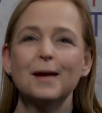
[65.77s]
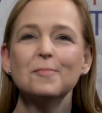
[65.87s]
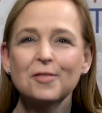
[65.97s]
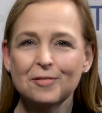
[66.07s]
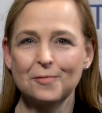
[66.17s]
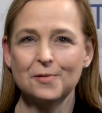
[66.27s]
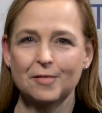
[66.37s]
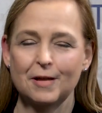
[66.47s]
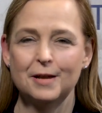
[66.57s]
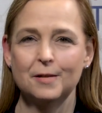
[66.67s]
I'm so
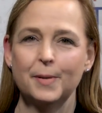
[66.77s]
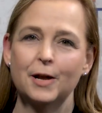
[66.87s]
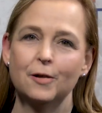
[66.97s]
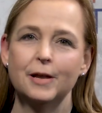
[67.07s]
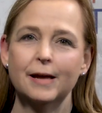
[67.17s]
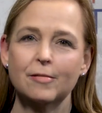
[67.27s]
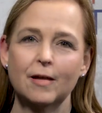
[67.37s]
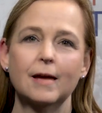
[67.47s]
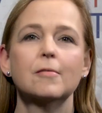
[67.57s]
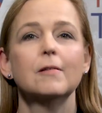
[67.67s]
excited about our next
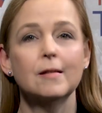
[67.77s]
guest.